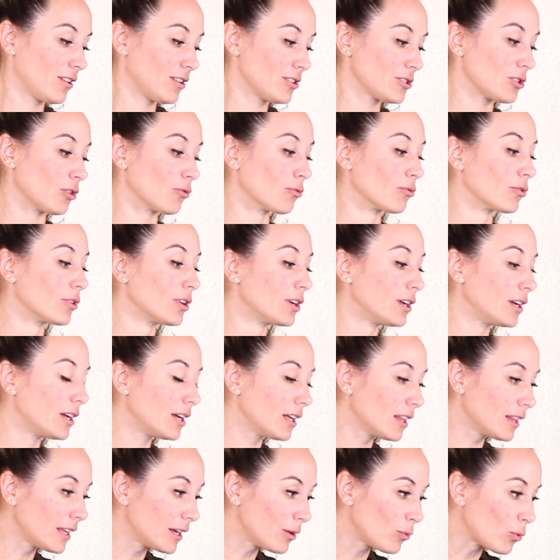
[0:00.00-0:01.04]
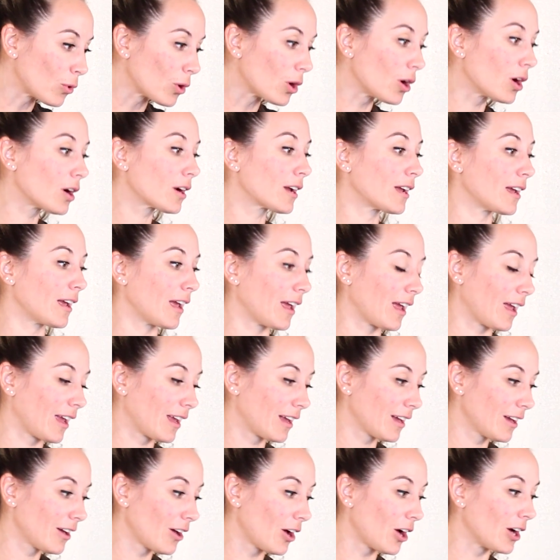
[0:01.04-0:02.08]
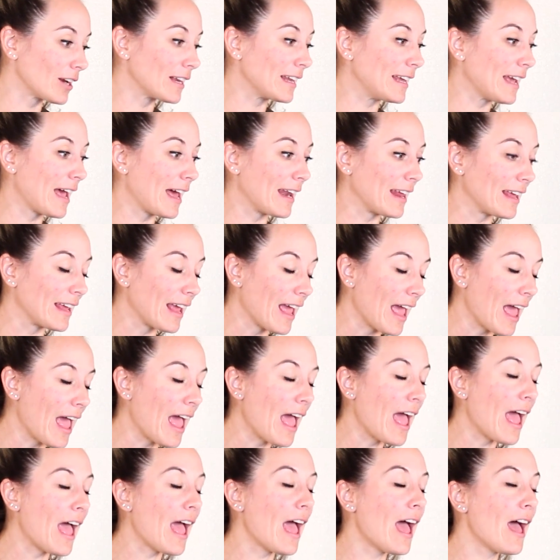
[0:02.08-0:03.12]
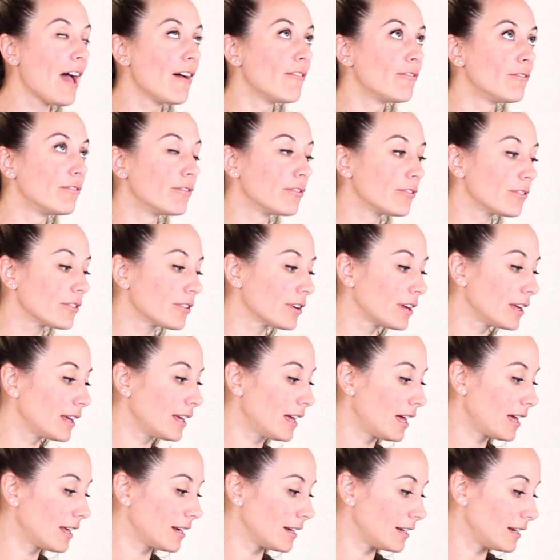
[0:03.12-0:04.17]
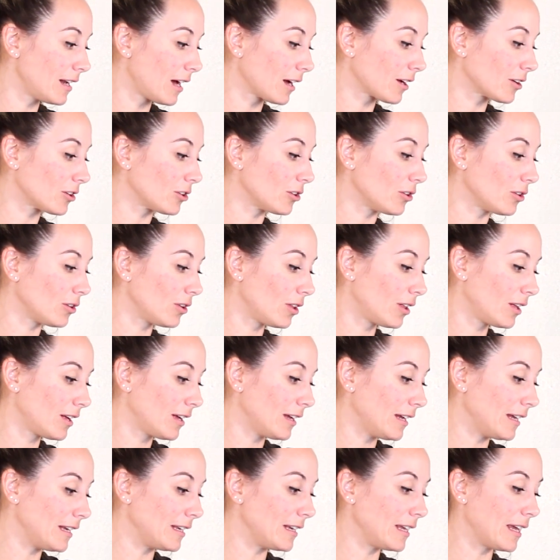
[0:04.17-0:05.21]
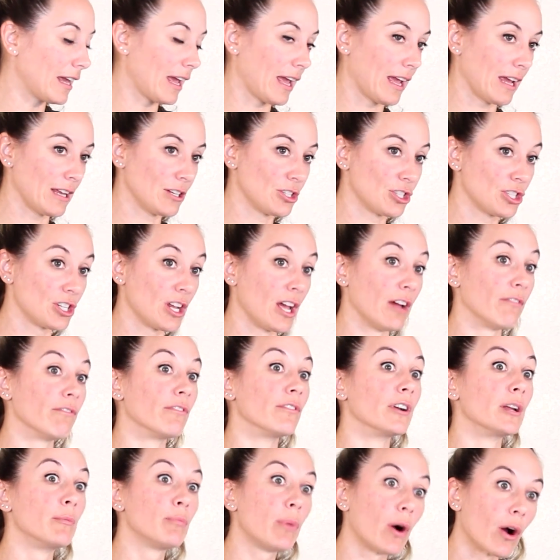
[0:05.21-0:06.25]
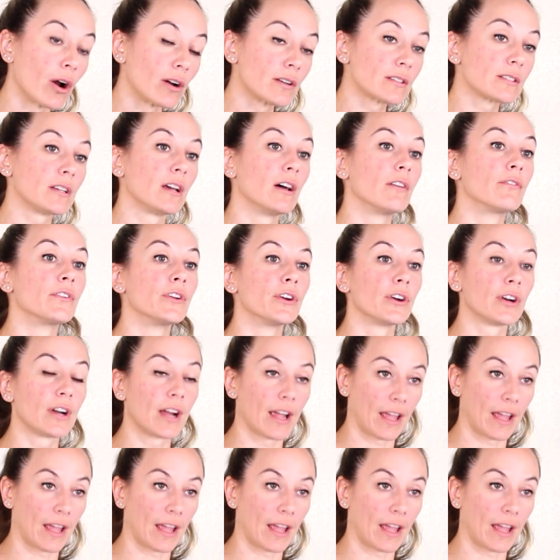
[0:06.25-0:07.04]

So really working on getting every knuckle engaged, every part of your